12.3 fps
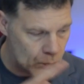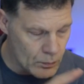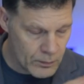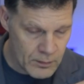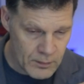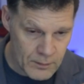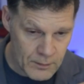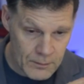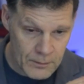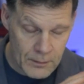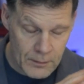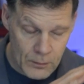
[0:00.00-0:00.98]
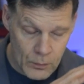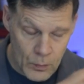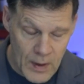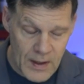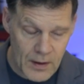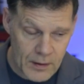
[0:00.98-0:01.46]
the
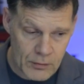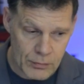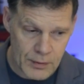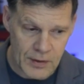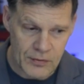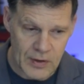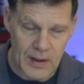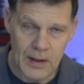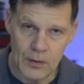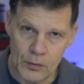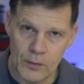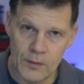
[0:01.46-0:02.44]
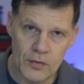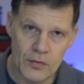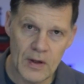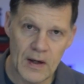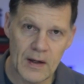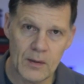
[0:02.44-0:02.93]
way I could really tell how good this
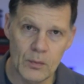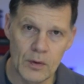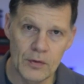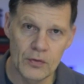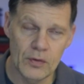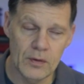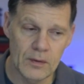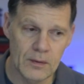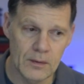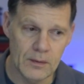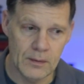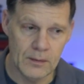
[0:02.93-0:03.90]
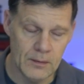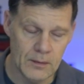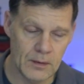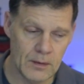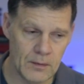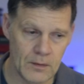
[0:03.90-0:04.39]
DAC was
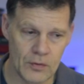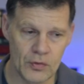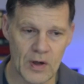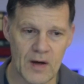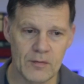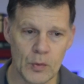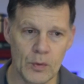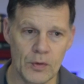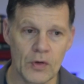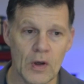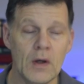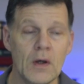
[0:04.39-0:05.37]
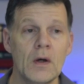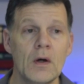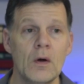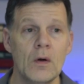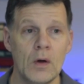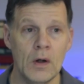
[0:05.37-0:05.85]
in the Java was
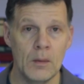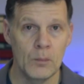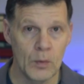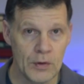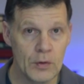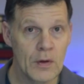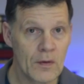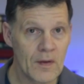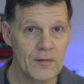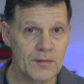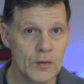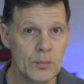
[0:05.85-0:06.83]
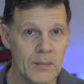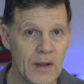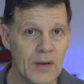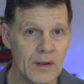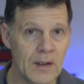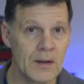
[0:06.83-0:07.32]
when you hear that flute
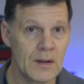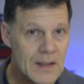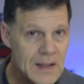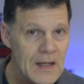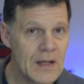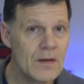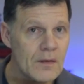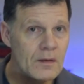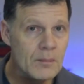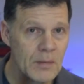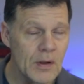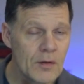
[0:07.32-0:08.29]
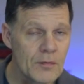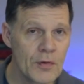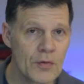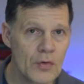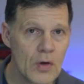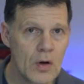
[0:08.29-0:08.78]
melody in the middle of
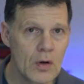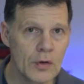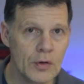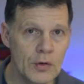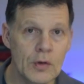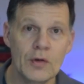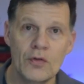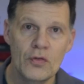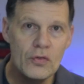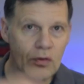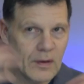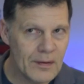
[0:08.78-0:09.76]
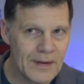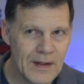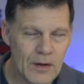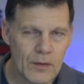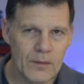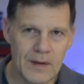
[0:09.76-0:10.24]
the song, you can still
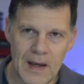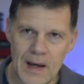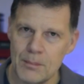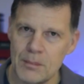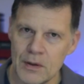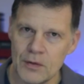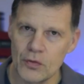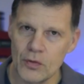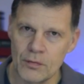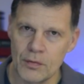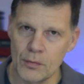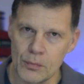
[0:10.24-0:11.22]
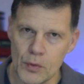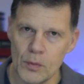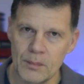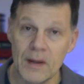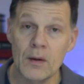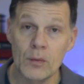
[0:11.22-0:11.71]
hear the ambience of the
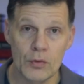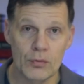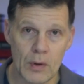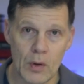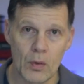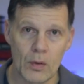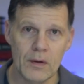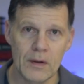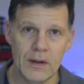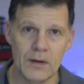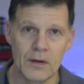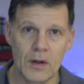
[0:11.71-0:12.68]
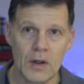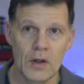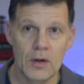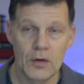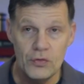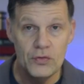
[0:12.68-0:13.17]
room that it was recorded in,
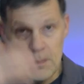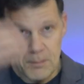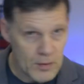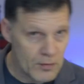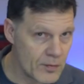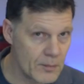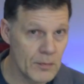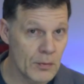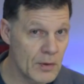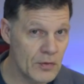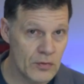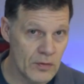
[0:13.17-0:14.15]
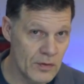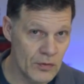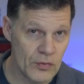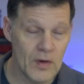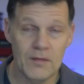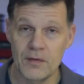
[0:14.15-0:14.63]
separate from the rest of the
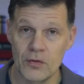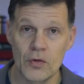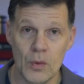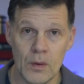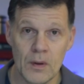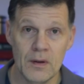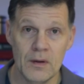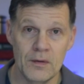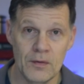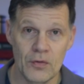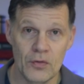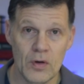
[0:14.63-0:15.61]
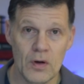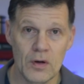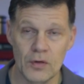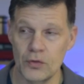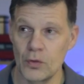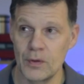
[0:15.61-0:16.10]
stuff that's going on in the
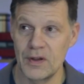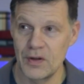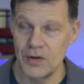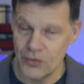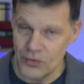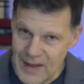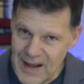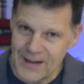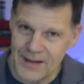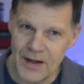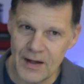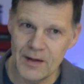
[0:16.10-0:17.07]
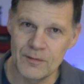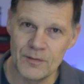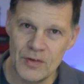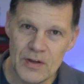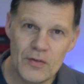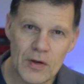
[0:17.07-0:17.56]
song. So it's that kind
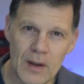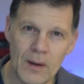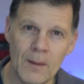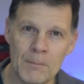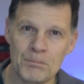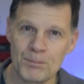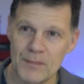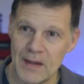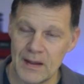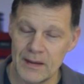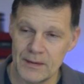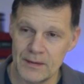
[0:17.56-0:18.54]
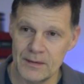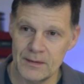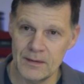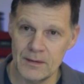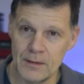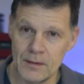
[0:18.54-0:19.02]
of detail, that
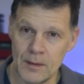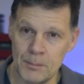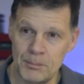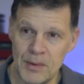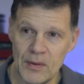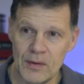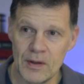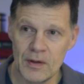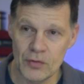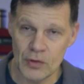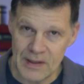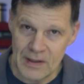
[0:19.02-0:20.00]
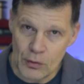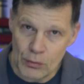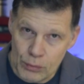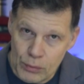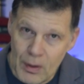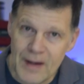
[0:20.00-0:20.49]
ability to hear
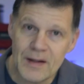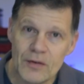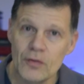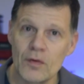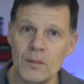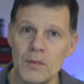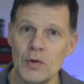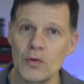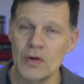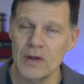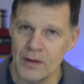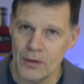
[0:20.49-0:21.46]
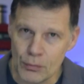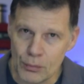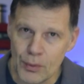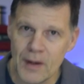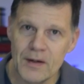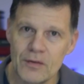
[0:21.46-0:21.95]
right into the music and hear
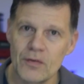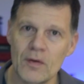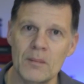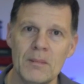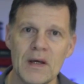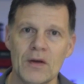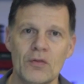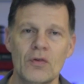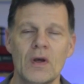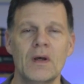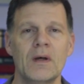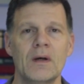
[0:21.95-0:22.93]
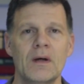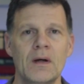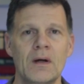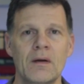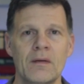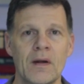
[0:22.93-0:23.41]
right into the mix
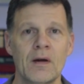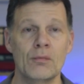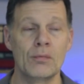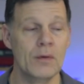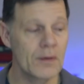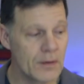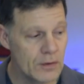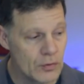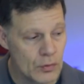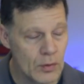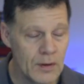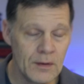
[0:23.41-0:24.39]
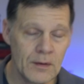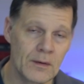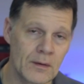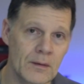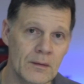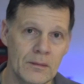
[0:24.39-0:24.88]
that I really enjoyed
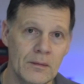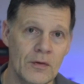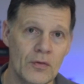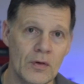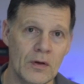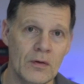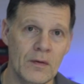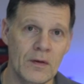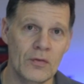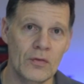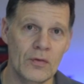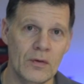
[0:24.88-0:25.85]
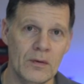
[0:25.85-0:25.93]
listening to this,